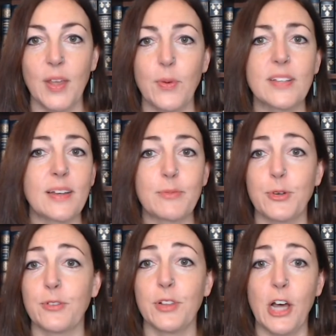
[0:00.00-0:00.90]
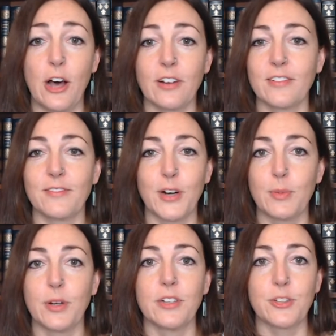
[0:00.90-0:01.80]
with some sort of long
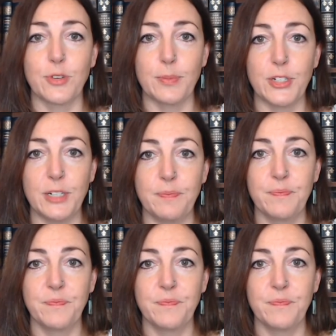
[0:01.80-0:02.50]
verbal description.